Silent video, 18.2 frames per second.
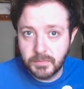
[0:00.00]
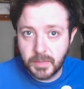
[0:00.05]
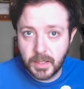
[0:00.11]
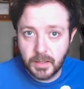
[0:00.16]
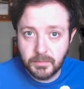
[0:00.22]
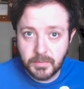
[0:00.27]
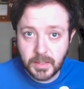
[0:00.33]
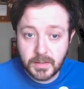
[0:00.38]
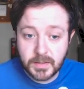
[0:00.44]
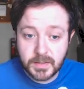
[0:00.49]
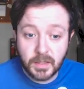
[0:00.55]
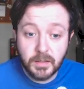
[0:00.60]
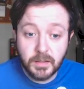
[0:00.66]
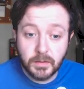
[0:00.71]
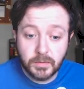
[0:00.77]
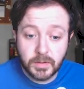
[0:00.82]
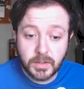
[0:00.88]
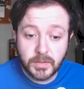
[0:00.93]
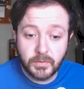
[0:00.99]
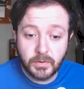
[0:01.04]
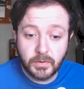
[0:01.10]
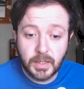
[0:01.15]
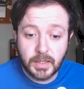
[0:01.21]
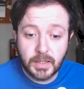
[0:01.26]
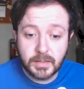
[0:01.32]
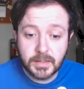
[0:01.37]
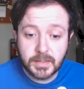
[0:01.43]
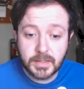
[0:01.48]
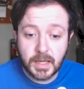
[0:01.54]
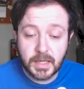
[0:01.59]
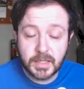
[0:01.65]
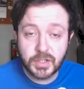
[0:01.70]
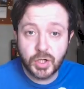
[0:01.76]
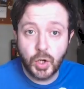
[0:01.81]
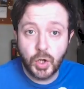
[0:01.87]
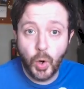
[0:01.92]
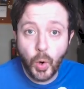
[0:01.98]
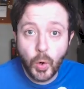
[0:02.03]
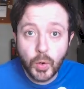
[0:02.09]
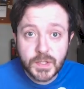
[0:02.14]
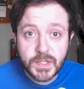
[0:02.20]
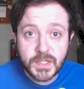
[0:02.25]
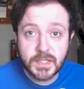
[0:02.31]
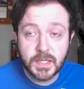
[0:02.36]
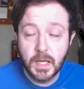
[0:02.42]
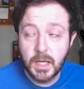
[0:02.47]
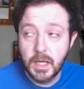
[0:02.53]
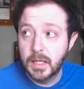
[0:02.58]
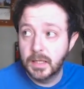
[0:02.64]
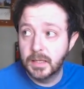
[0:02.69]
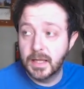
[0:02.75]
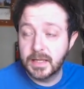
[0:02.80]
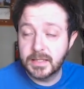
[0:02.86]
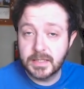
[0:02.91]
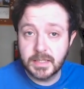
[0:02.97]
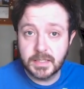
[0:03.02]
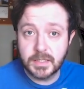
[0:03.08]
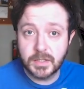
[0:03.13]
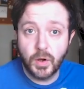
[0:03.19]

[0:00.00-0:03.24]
by it because I know this very lettuce as cos lettuce,